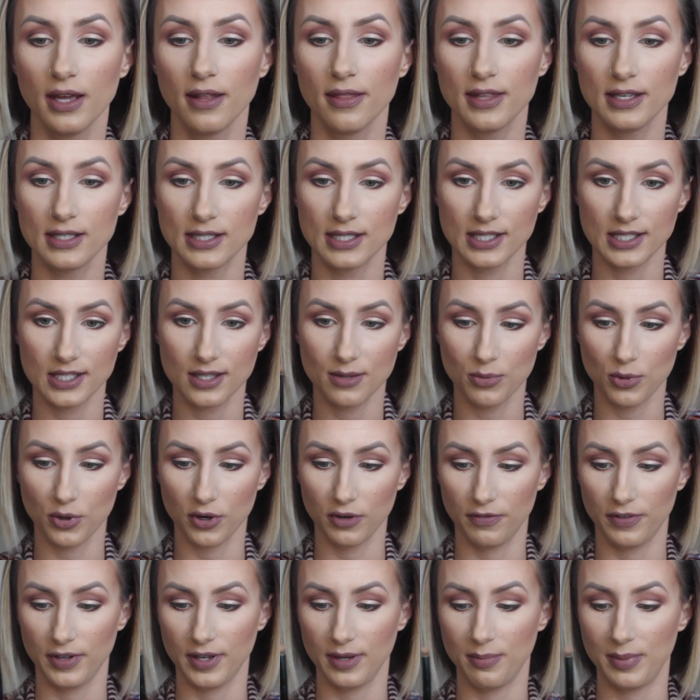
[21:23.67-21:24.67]
This is the
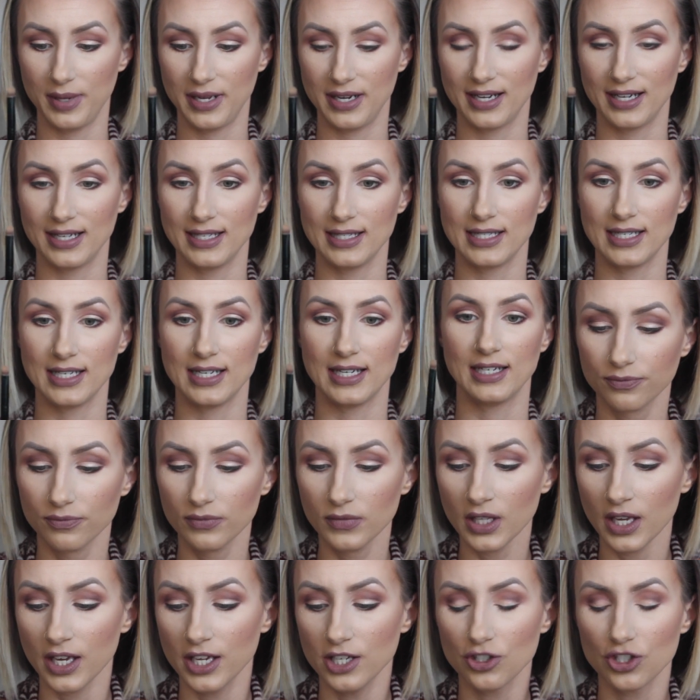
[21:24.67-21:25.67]
Morphe B19.
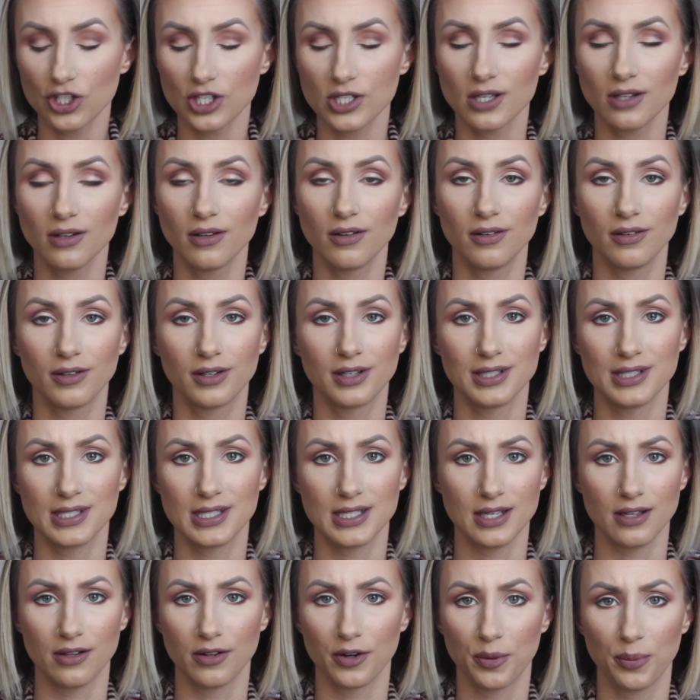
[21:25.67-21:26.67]
It's just a little
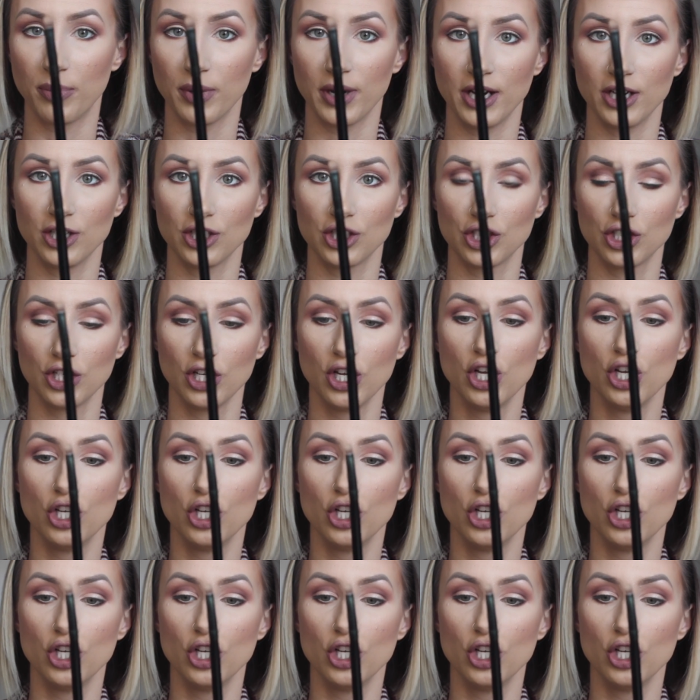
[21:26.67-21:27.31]
concealer brush